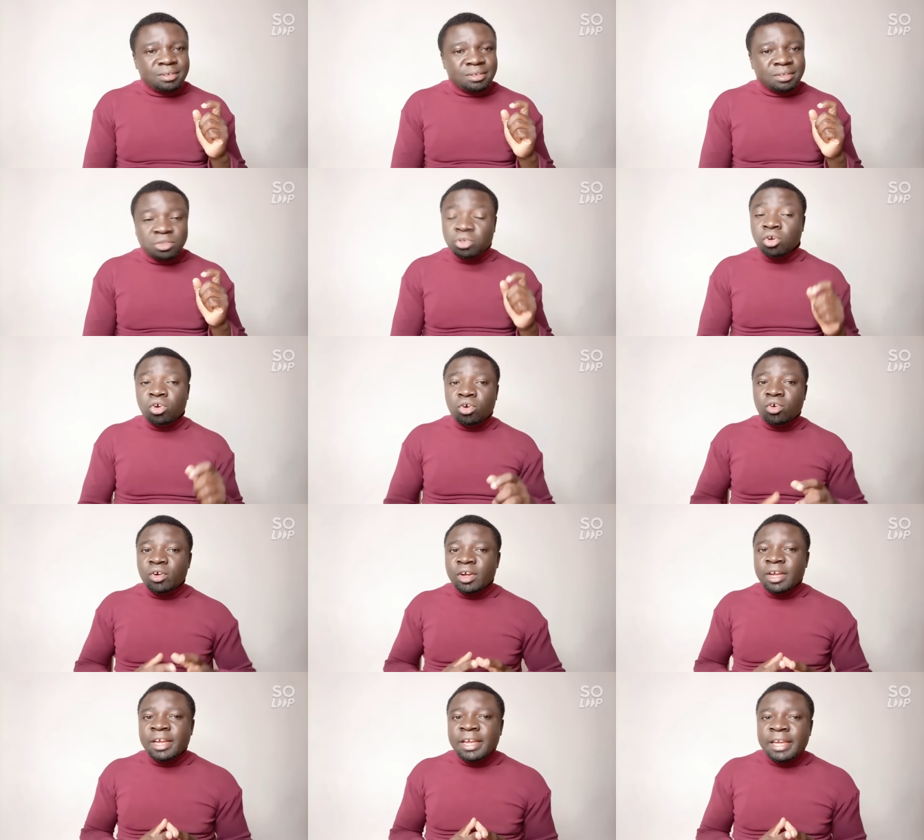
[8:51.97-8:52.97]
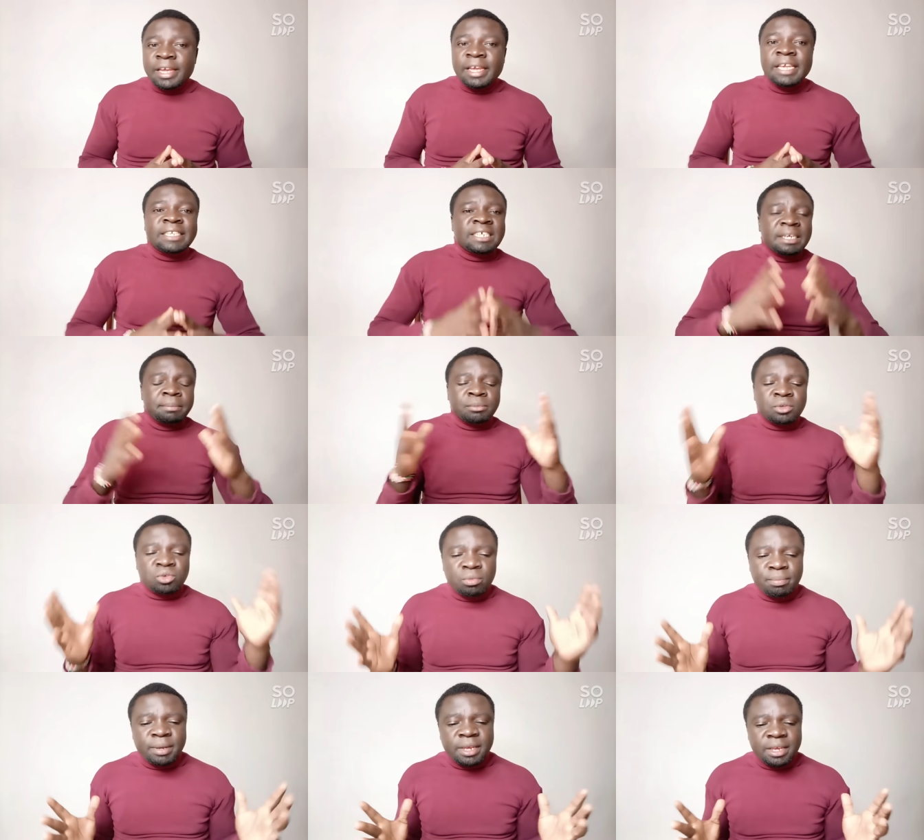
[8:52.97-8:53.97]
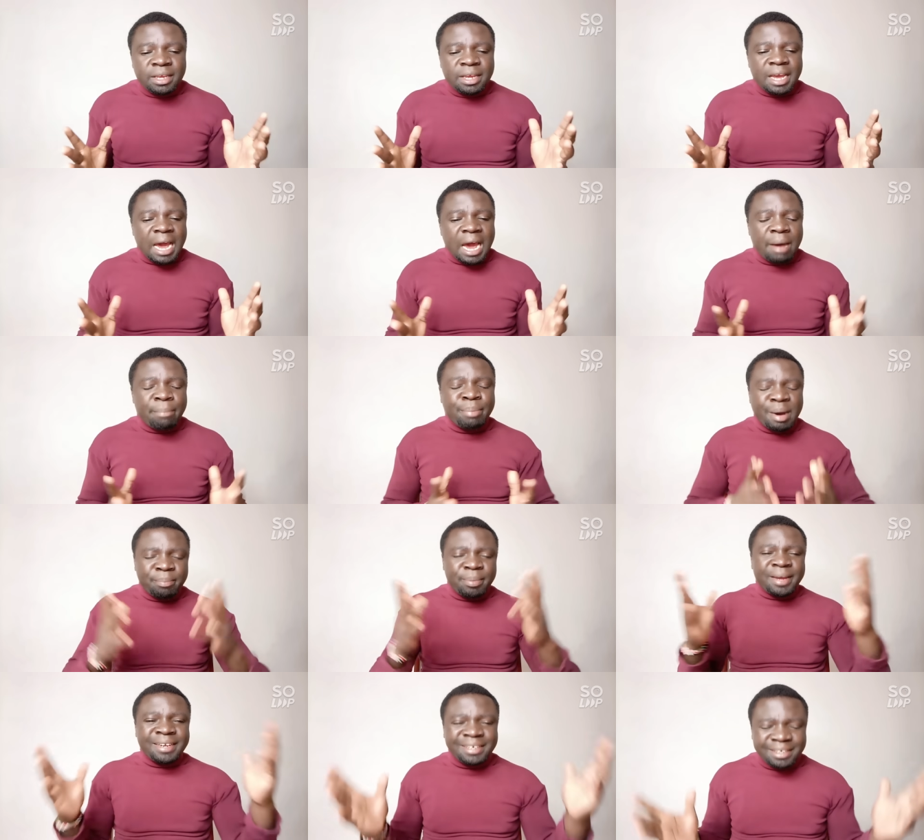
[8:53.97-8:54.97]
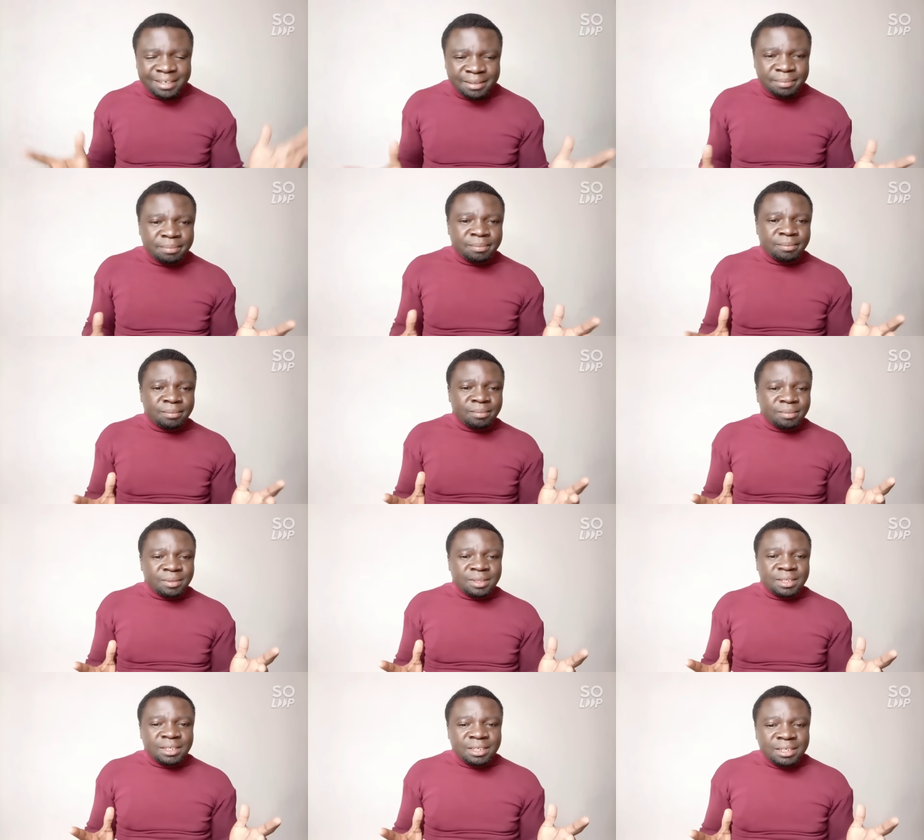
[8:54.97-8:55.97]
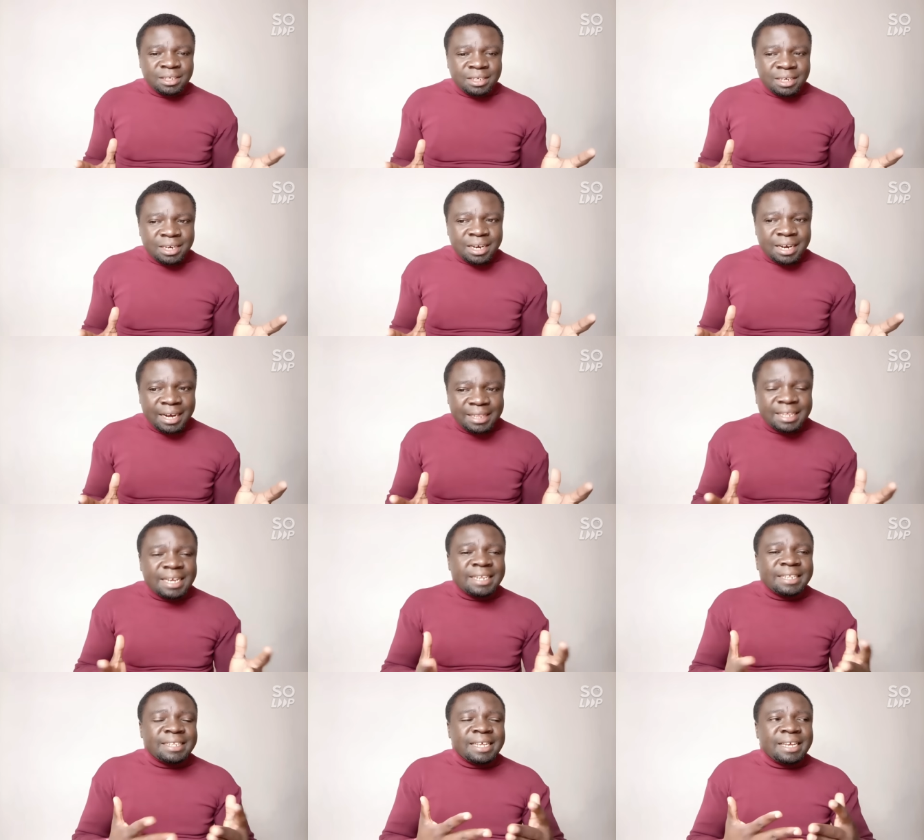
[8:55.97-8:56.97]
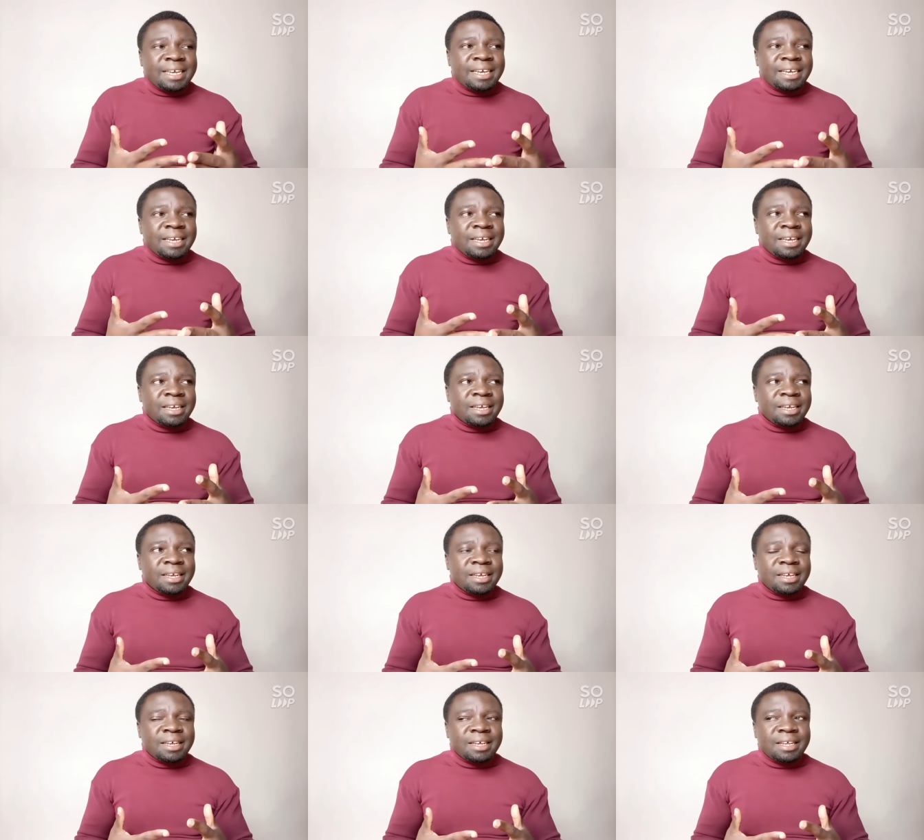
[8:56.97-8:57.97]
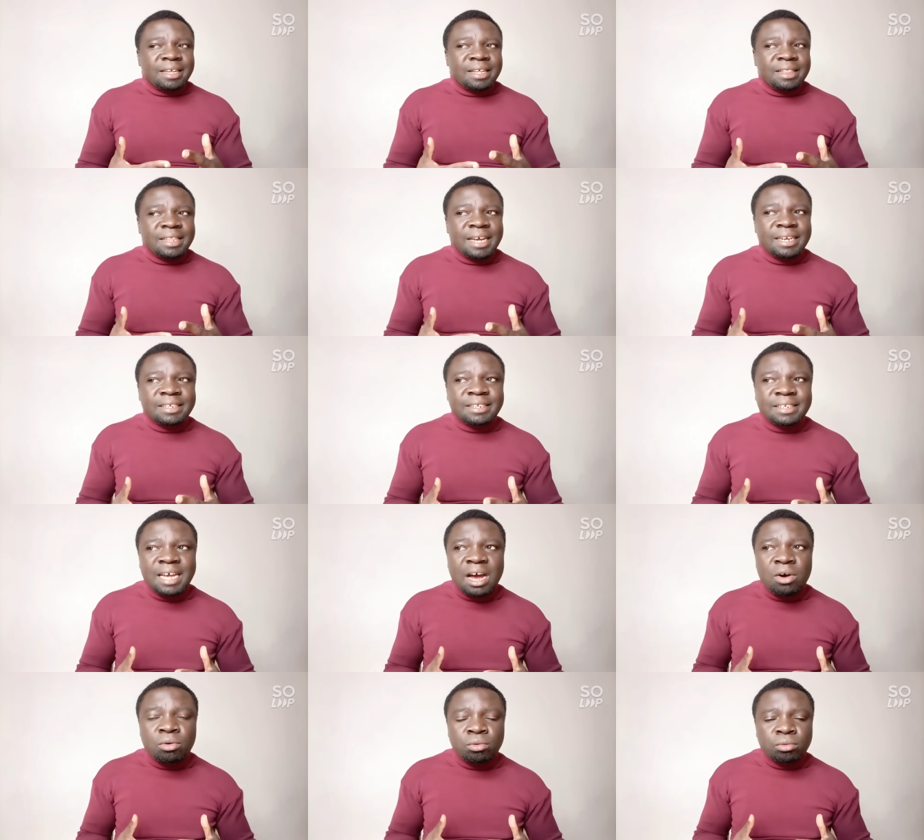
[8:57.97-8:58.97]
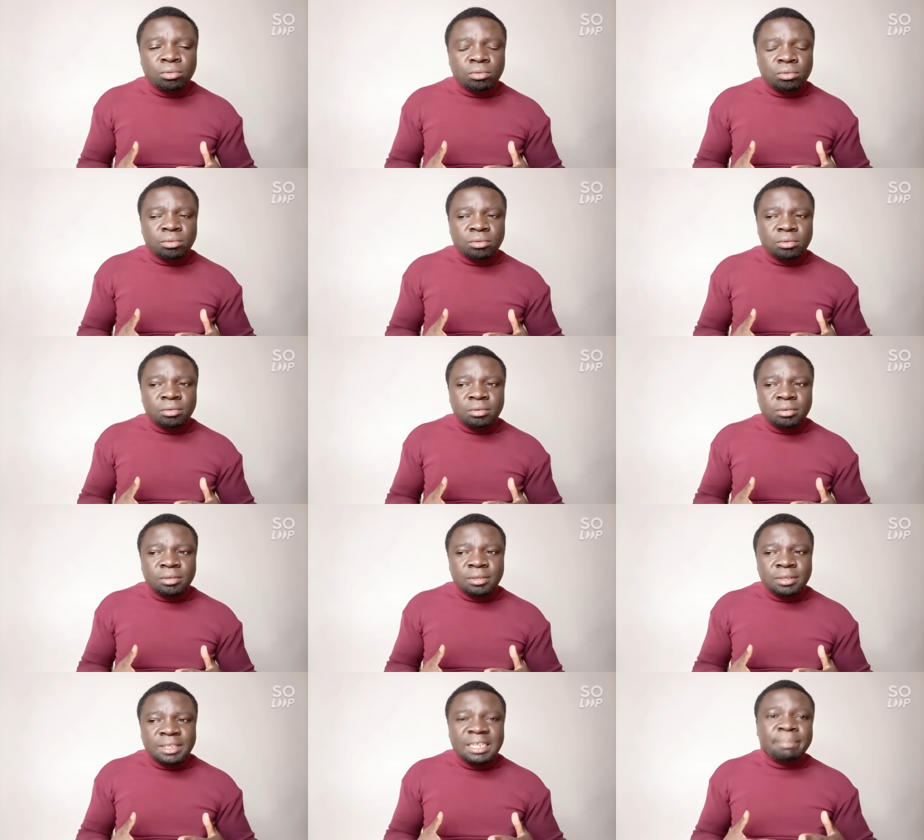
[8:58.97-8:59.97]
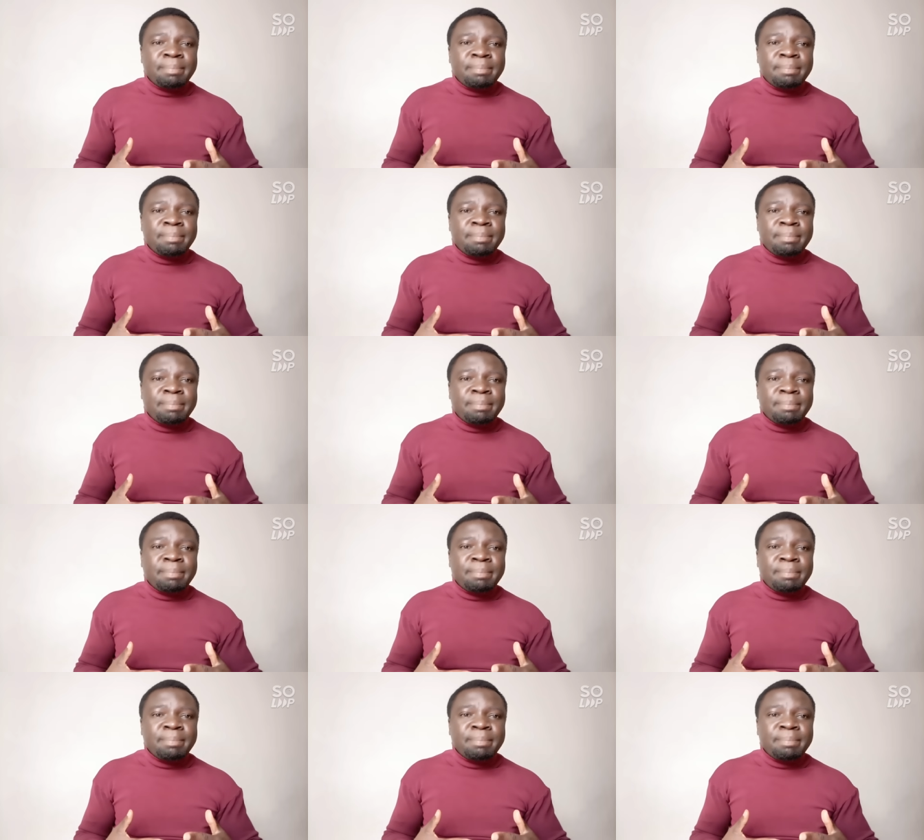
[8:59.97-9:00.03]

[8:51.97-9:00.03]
So, he seems to be a puppet, and that is the that is now the